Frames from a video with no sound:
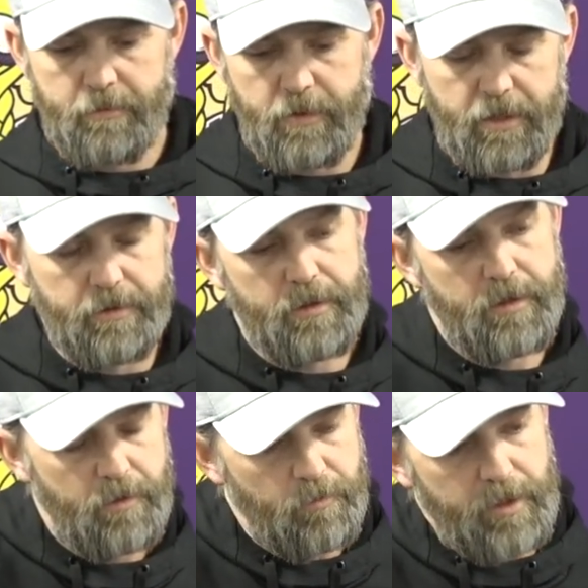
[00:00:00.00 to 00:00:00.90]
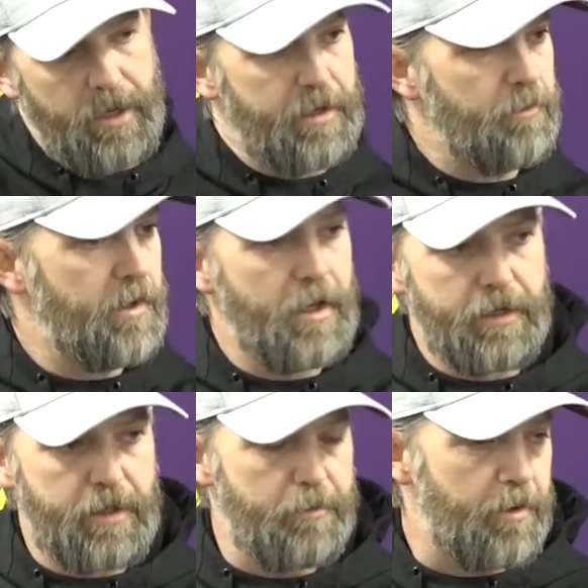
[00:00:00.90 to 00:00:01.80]
But we liked
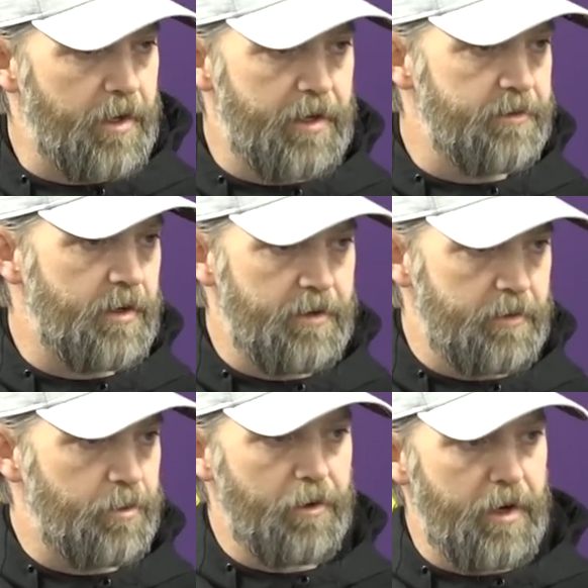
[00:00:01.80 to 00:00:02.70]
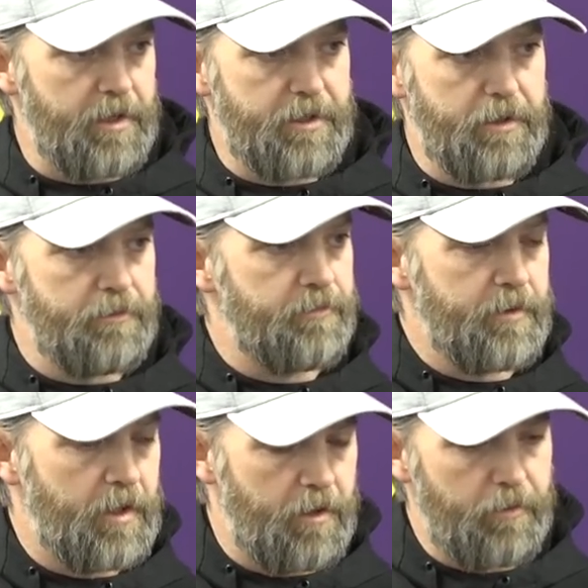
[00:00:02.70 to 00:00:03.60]
that play as a progression.
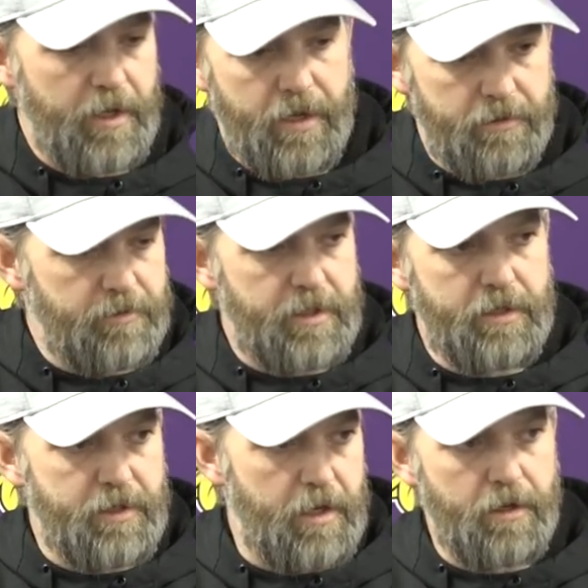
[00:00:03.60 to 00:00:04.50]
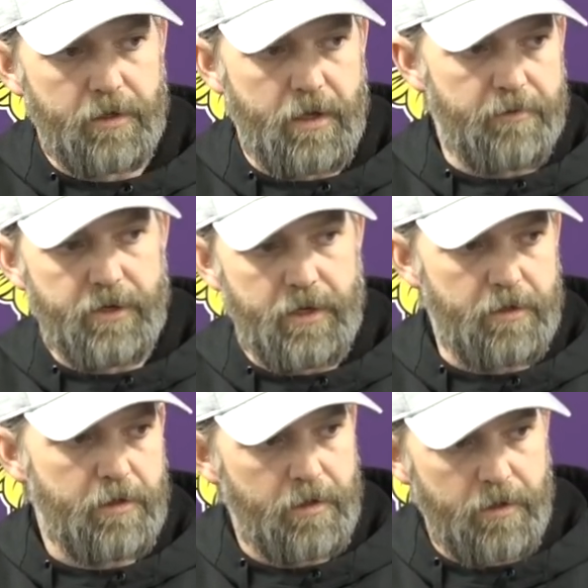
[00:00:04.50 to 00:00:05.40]
You know, we had TJ on kind of
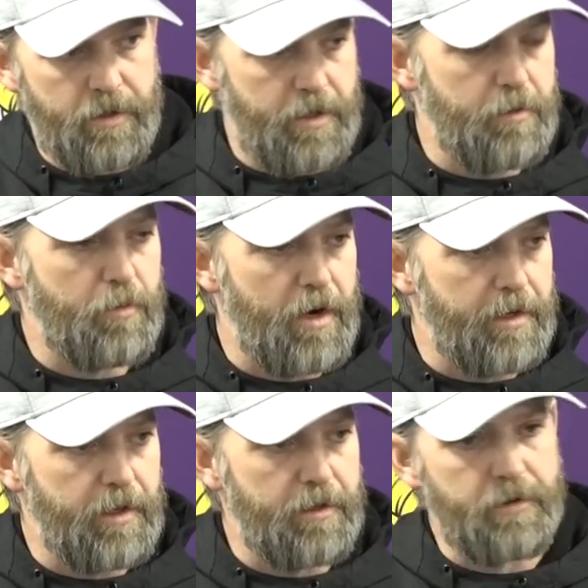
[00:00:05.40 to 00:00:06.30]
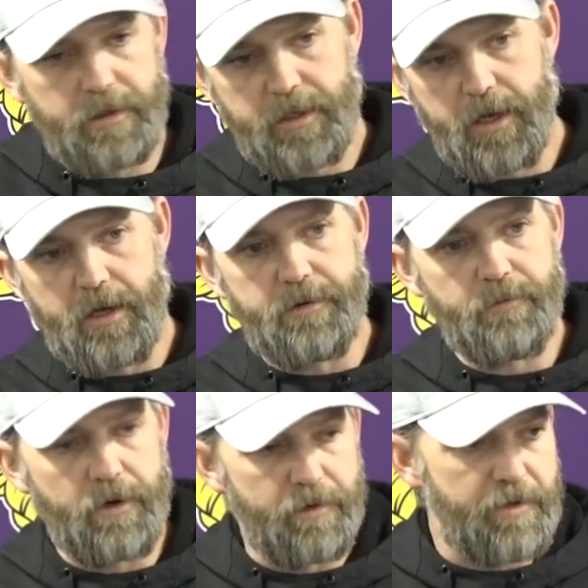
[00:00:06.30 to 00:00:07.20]
an in breaking cut
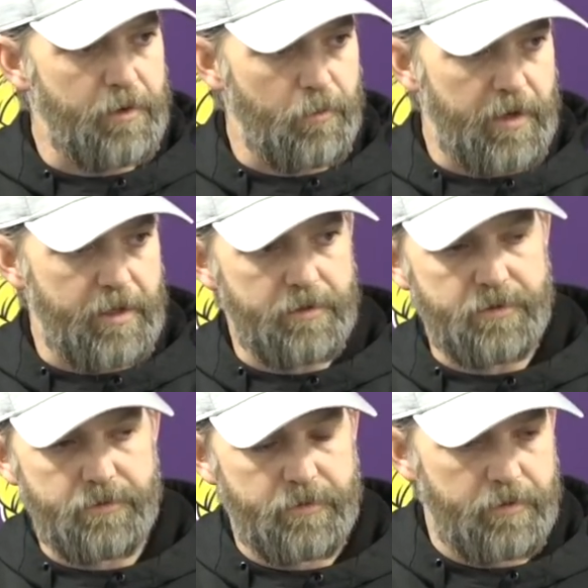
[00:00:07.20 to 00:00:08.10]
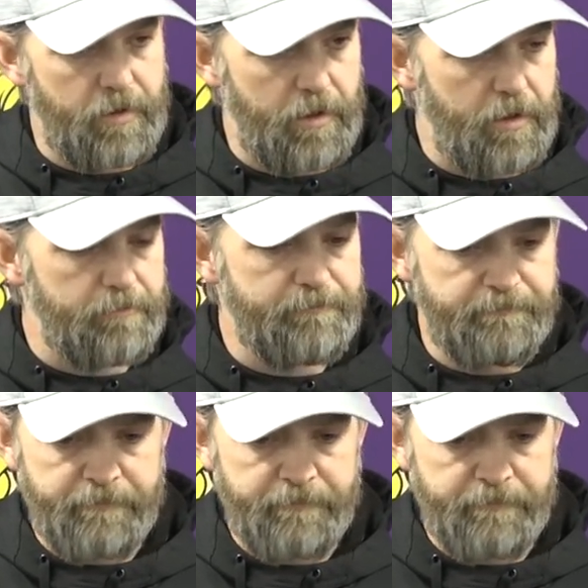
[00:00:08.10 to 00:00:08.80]
where if he wins on